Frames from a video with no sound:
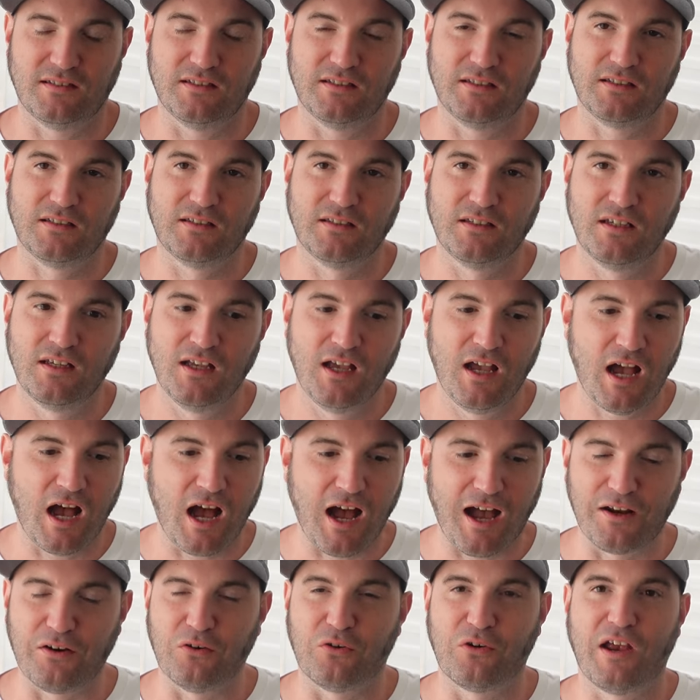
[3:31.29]
Like,
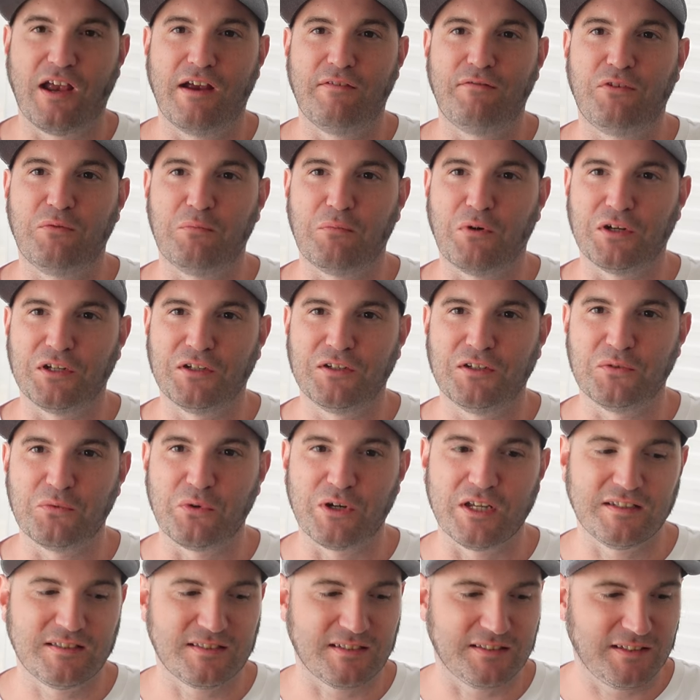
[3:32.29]
I don't have the money to
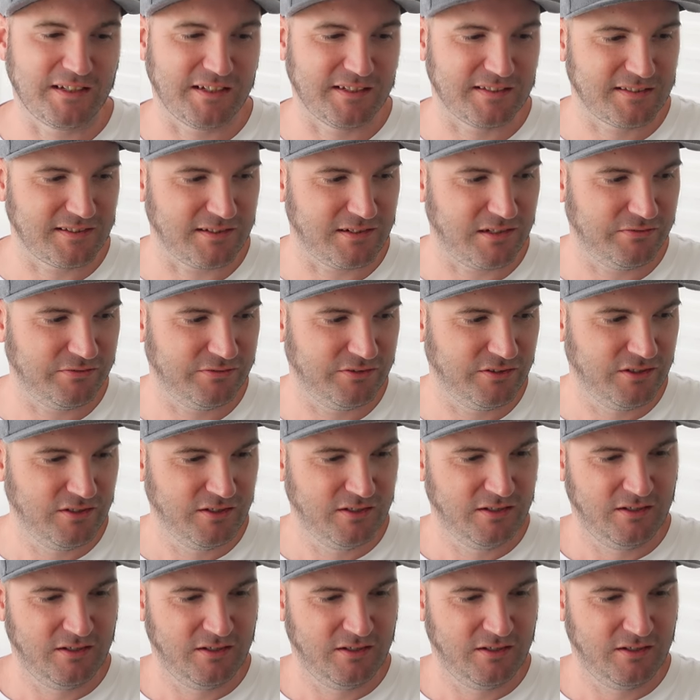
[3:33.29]
waste on that stuff.